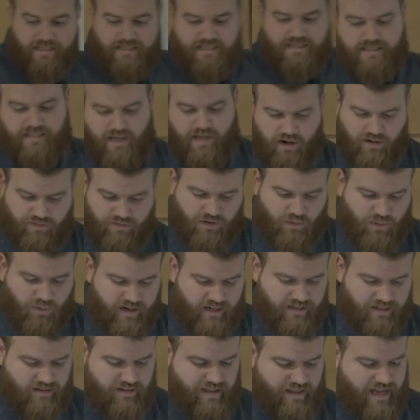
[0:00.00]
so if you want to
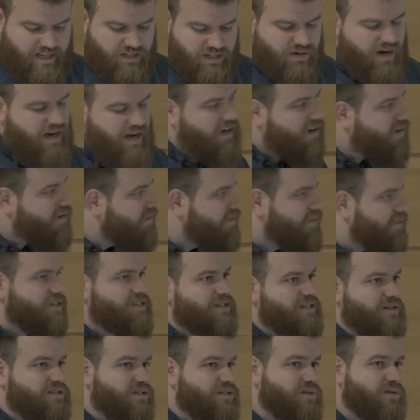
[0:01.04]
do that in Toronto, there's
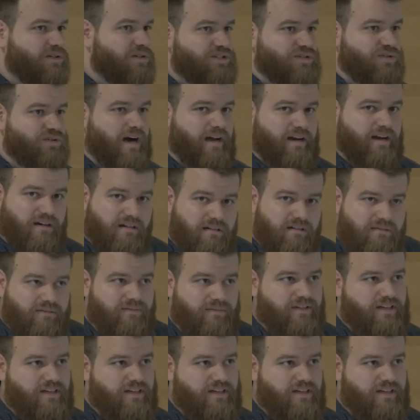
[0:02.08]
Node School Toronto.